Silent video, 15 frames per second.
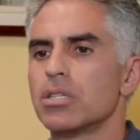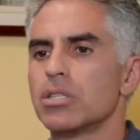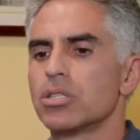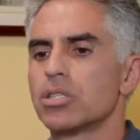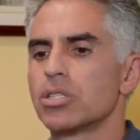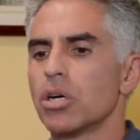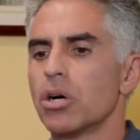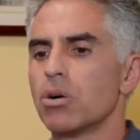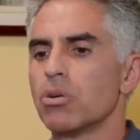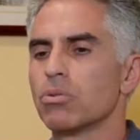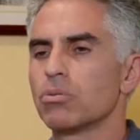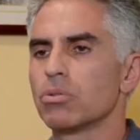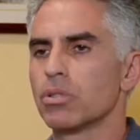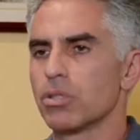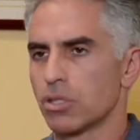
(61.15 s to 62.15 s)

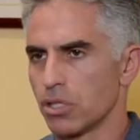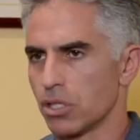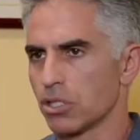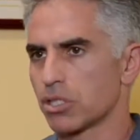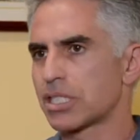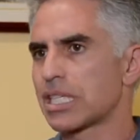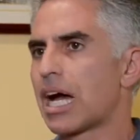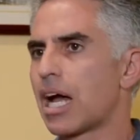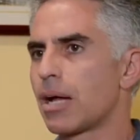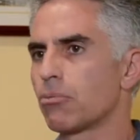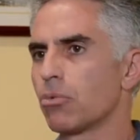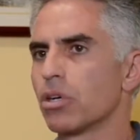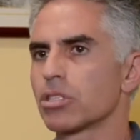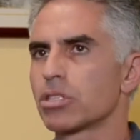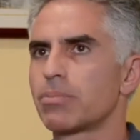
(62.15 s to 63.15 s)
So there's time
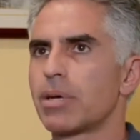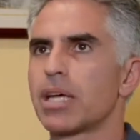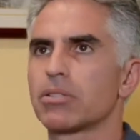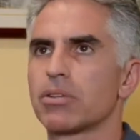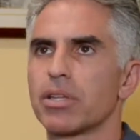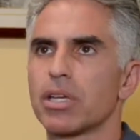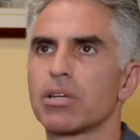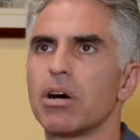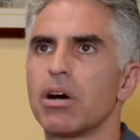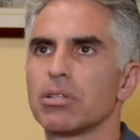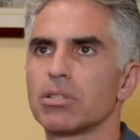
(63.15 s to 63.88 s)
well spent, or they call